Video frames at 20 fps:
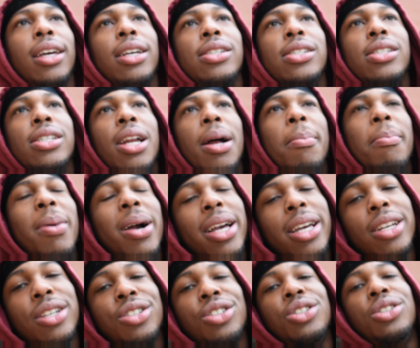Shit, I
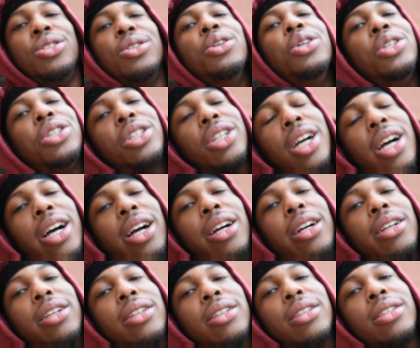might introduce
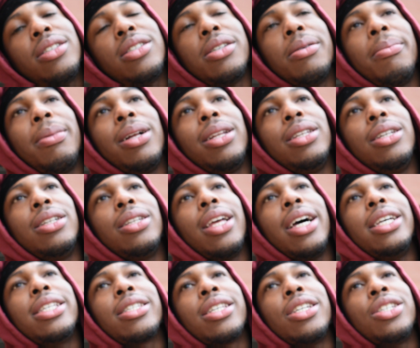y'all to my little
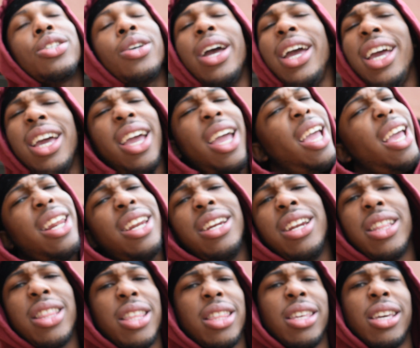light skin show. And
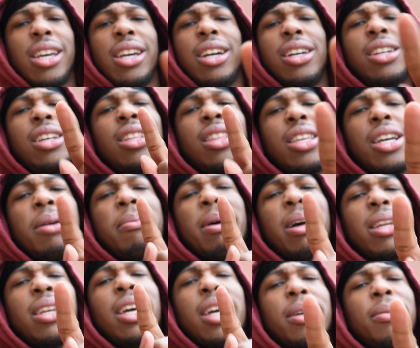another thing
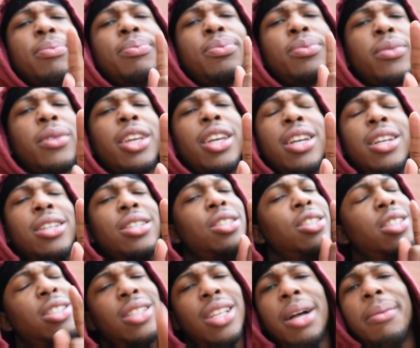about that.
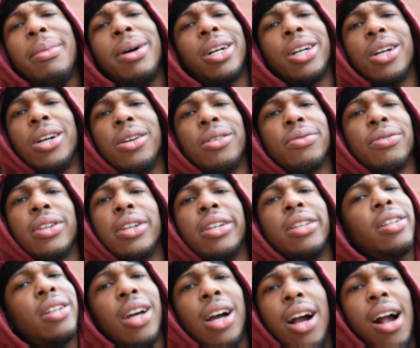She's not my girlfriend.
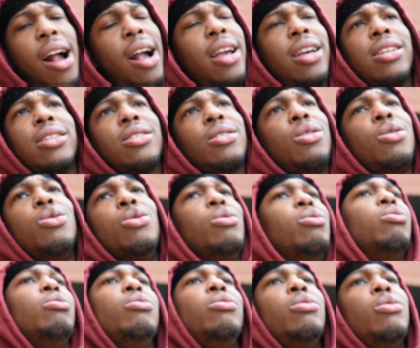Alright, so
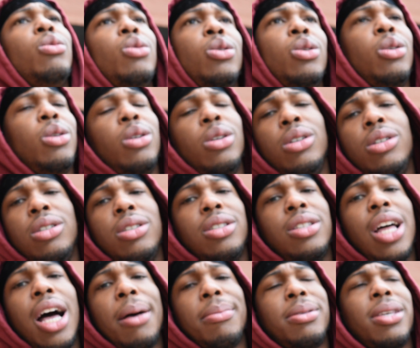
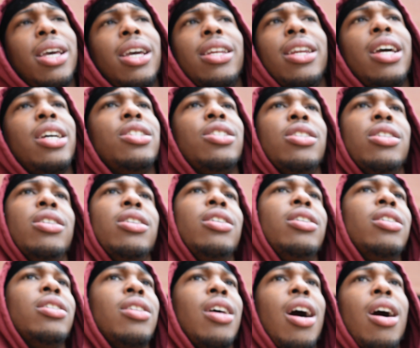stop saying that shit.
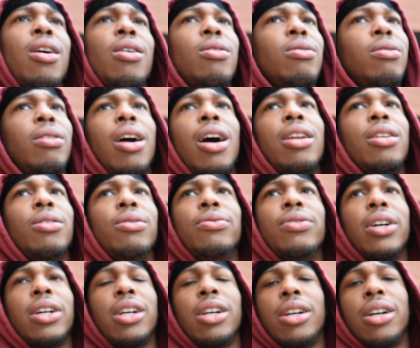Cause I don't got no
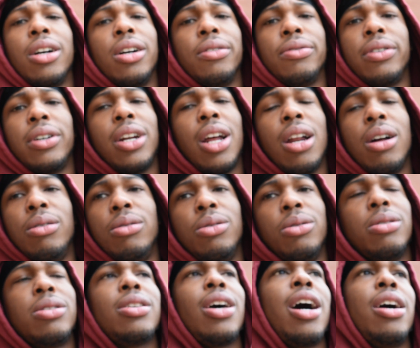fucking girlfriend. I don't
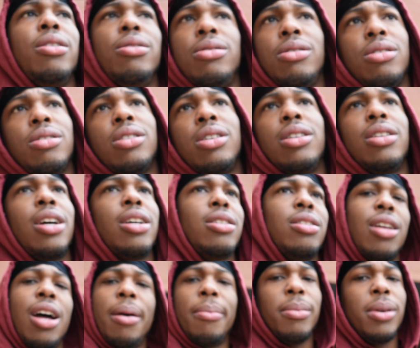do the titles and shit. That's
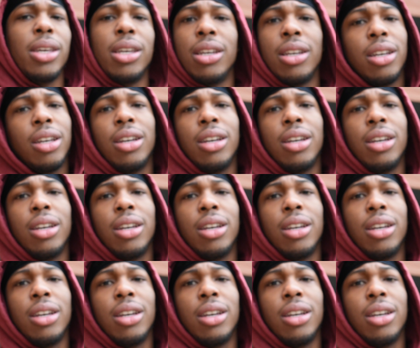not me.